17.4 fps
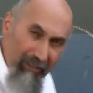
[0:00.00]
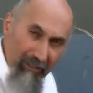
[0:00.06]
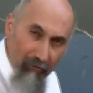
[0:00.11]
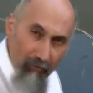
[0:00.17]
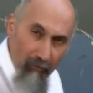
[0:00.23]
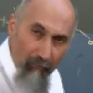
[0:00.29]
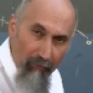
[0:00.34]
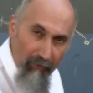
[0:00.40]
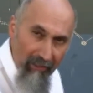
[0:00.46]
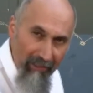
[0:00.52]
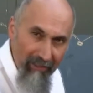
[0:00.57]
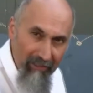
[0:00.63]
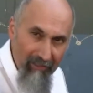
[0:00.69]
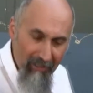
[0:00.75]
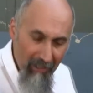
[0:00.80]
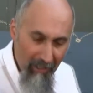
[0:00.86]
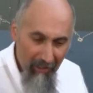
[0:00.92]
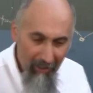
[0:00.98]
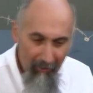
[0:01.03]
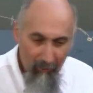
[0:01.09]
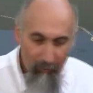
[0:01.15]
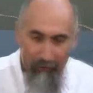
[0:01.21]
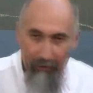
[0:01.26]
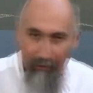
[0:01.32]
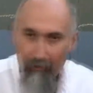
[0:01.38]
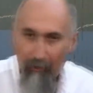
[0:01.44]
get to a place
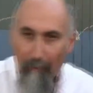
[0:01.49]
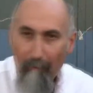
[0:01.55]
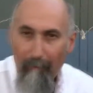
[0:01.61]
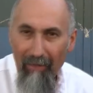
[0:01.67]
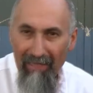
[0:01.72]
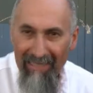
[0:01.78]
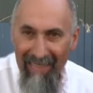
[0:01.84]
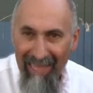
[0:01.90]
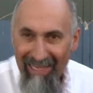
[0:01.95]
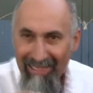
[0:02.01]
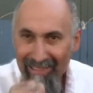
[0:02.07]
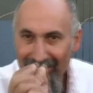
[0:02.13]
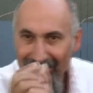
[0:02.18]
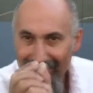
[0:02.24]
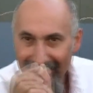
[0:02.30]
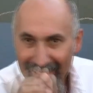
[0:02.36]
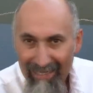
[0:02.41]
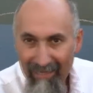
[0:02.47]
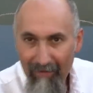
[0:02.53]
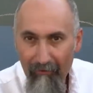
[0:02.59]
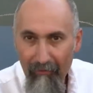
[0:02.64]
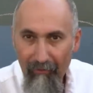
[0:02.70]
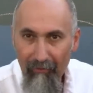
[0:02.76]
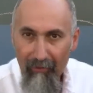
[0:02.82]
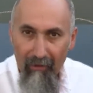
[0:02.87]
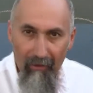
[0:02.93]
where you're a Planck length